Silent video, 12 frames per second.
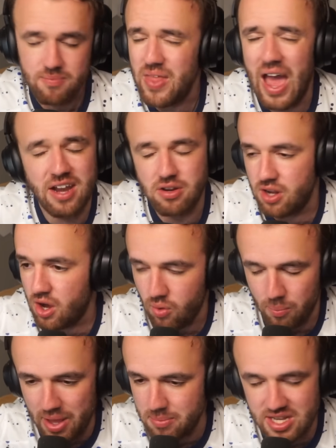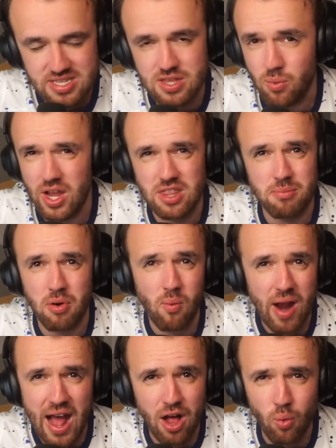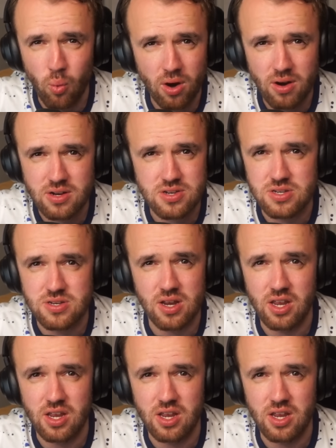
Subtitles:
I don't know, maybe it's the way that morale works